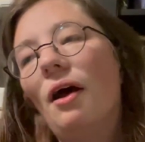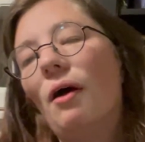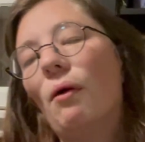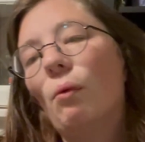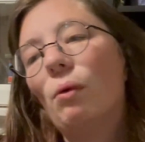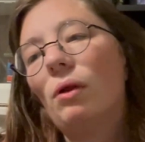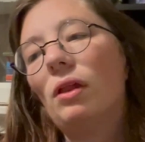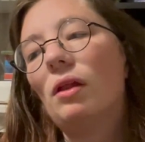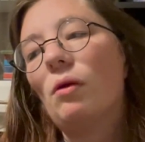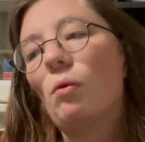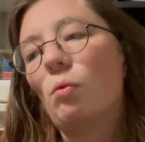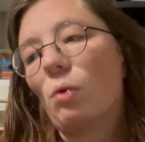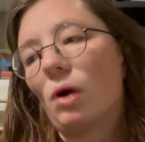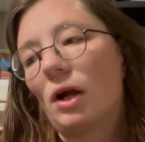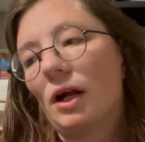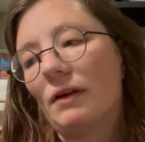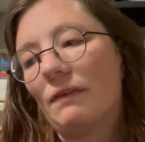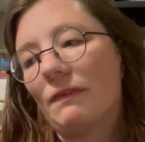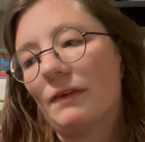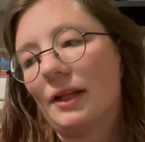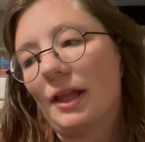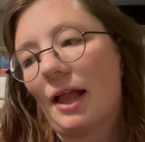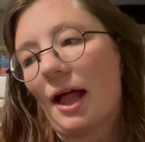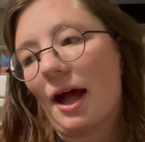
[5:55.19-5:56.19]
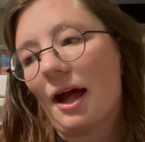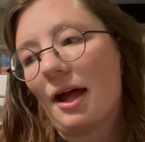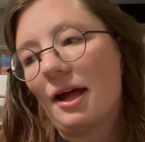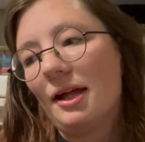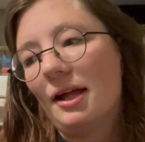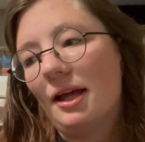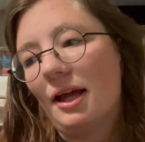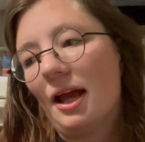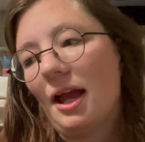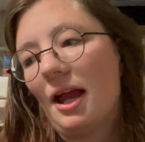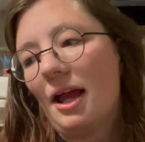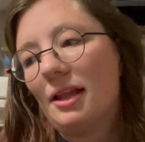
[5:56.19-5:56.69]
What's the word for that?
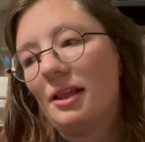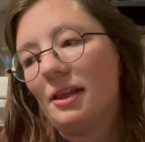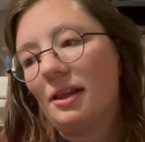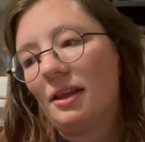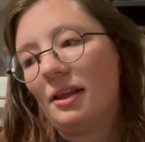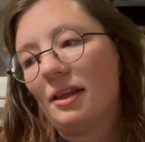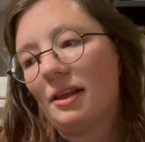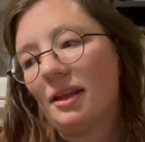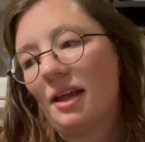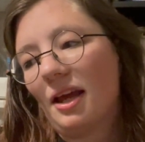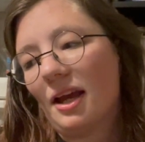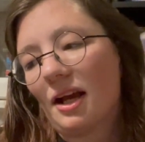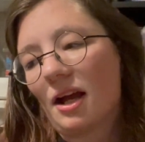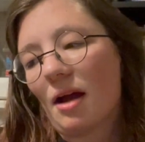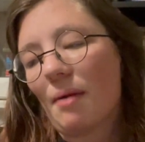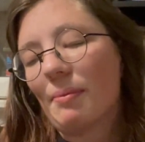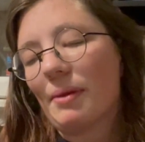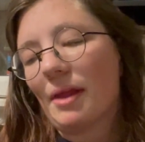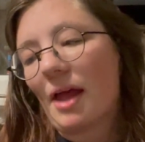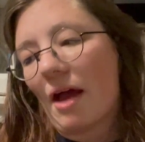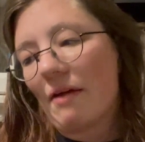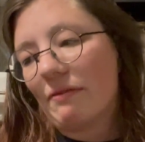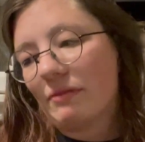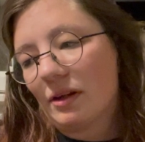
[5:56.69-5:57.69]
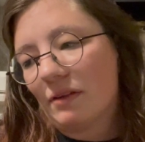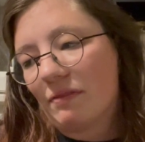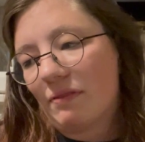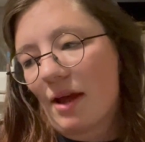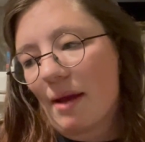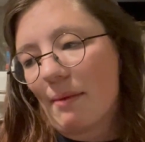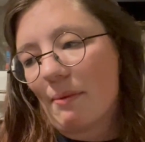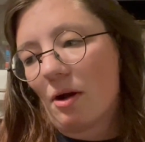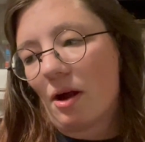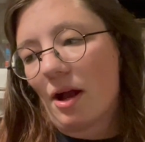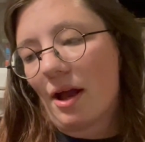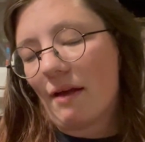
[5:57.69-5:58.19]
It comes after
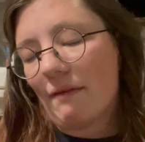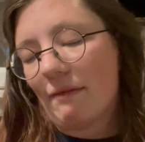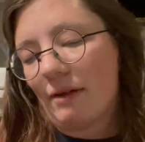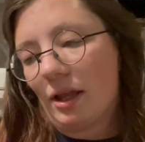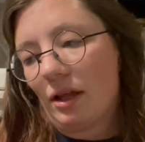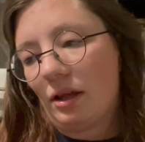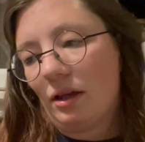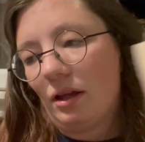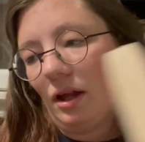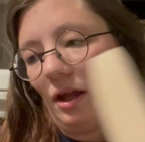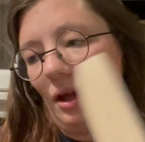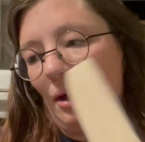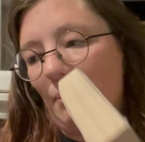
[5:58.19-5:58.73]
Fablehaven,